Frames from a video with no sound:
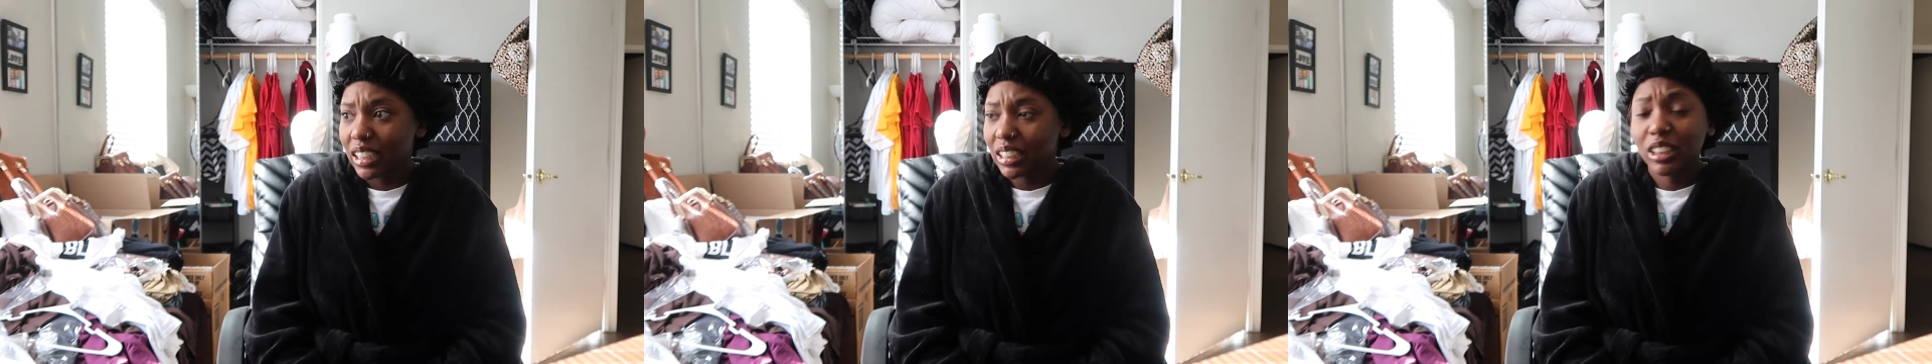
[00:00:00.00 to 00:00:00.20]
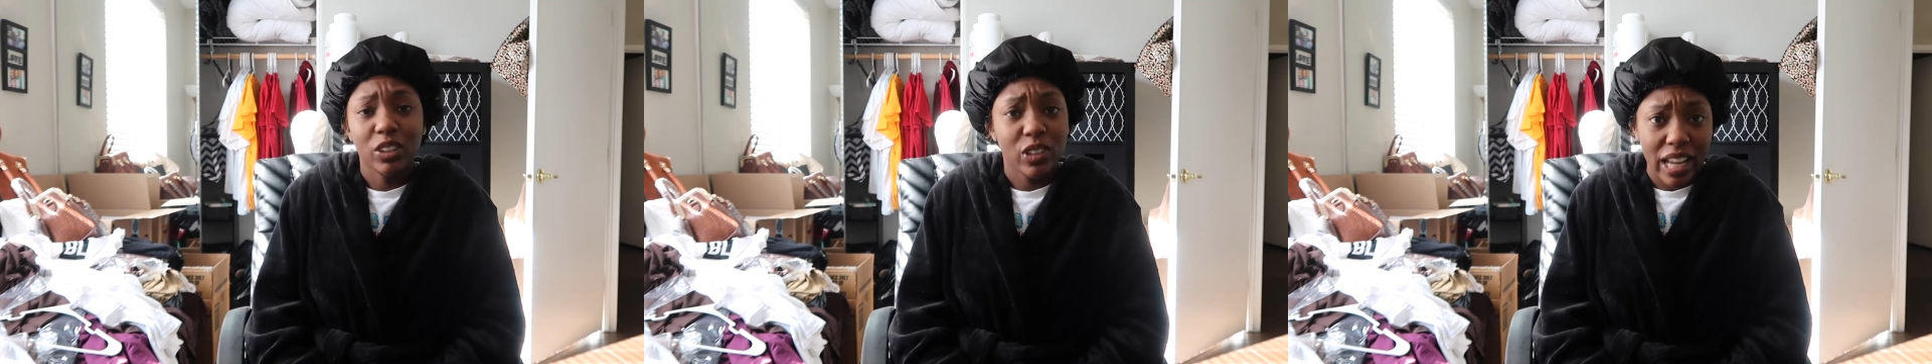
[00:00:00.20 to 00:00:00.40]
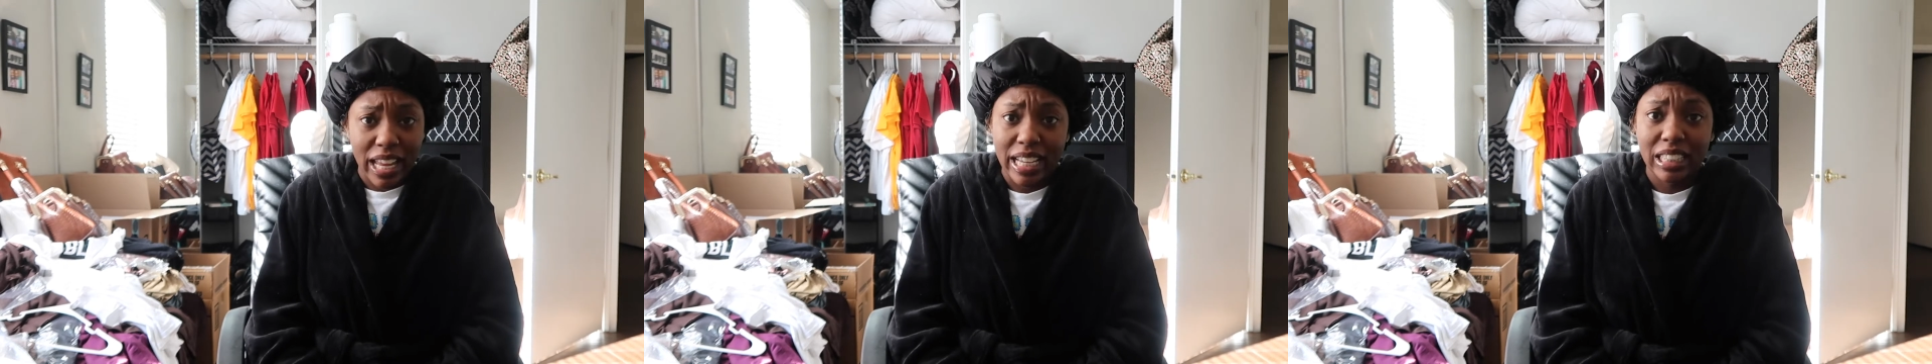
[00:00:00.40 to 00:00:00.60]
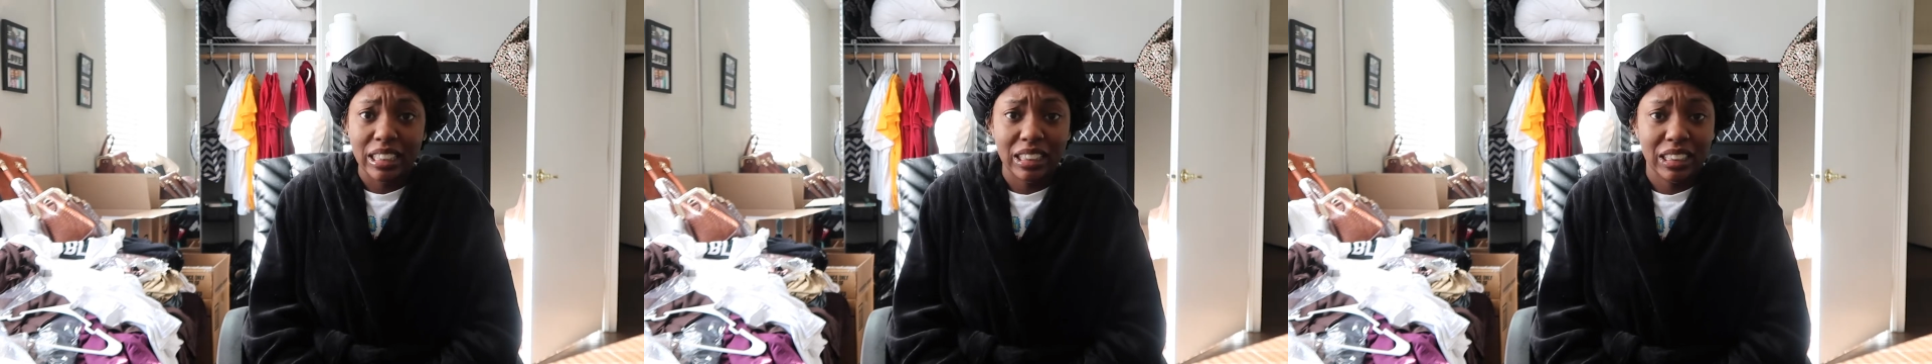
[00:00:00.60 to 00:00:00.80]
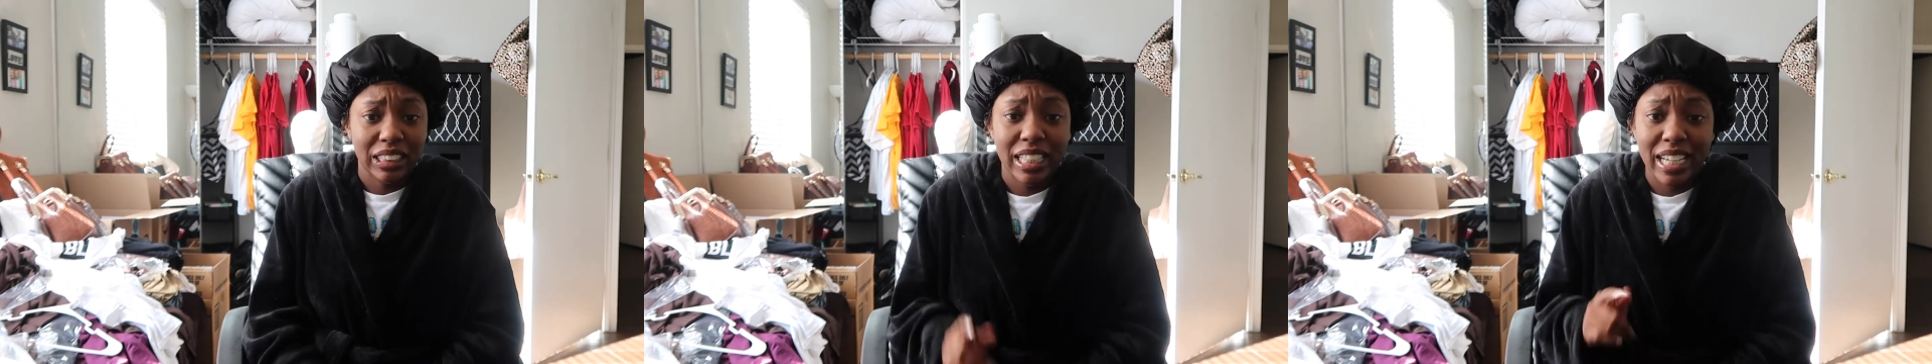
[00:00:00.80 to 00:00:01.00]
two days
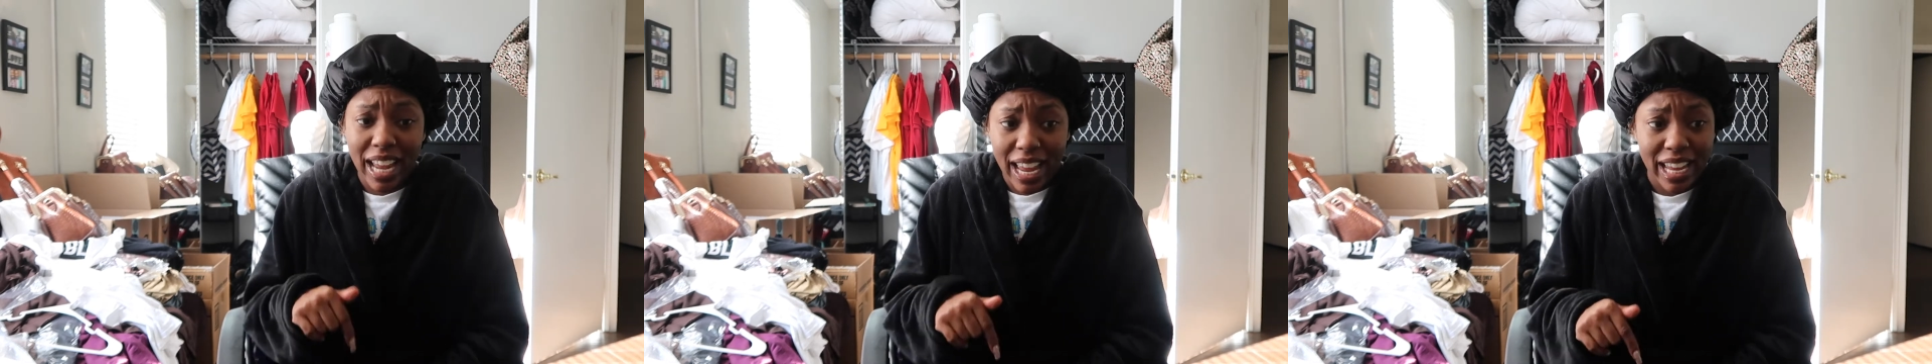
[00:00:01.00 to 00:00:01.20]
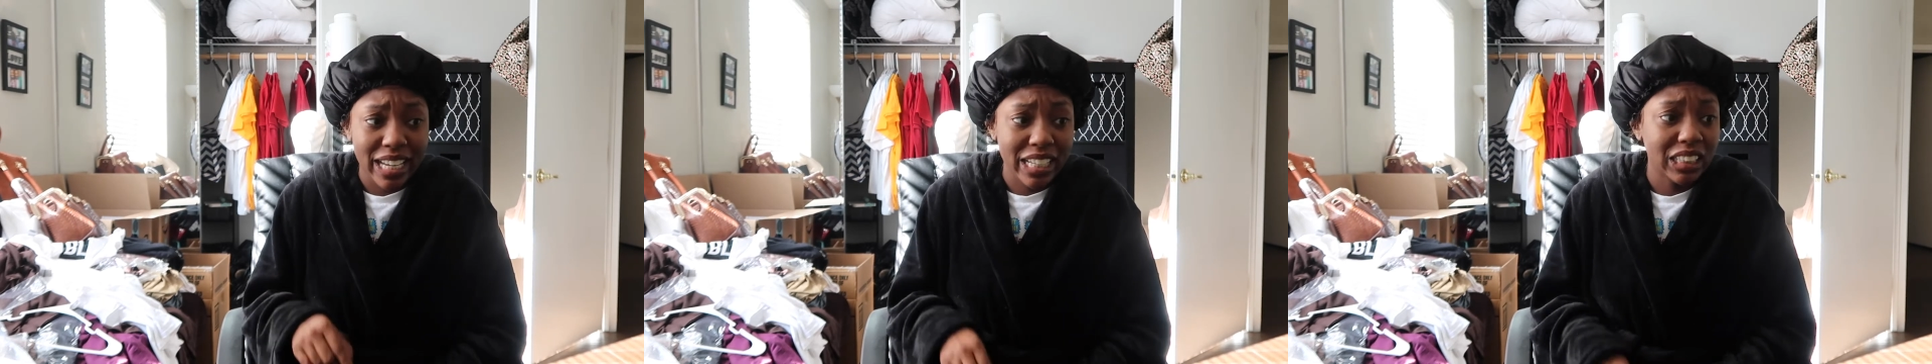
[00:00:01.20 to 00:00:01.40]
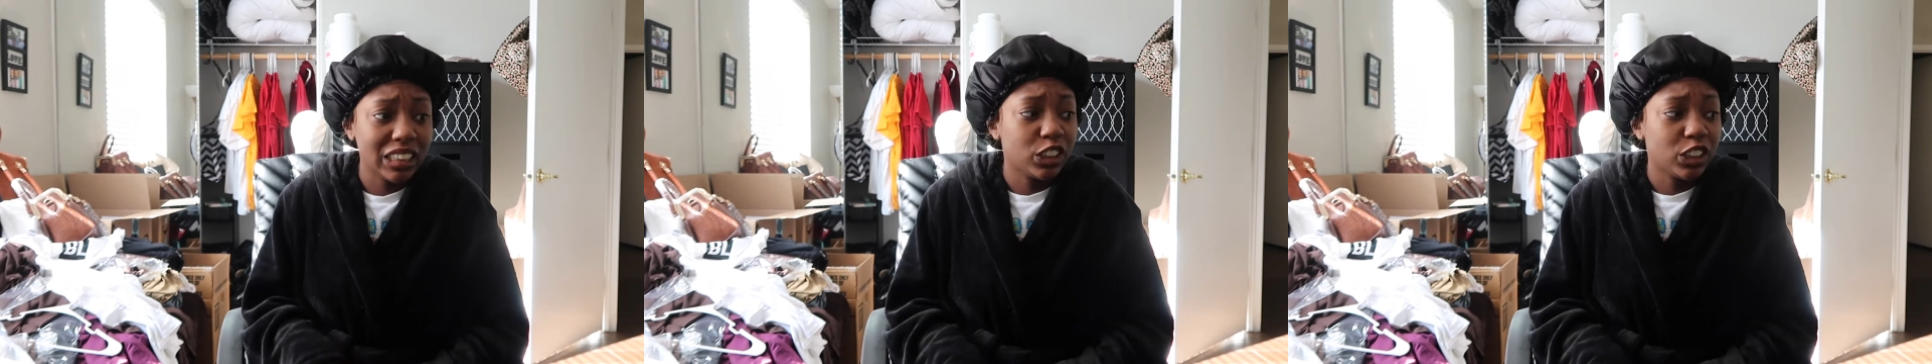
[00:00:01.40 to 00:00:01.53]
today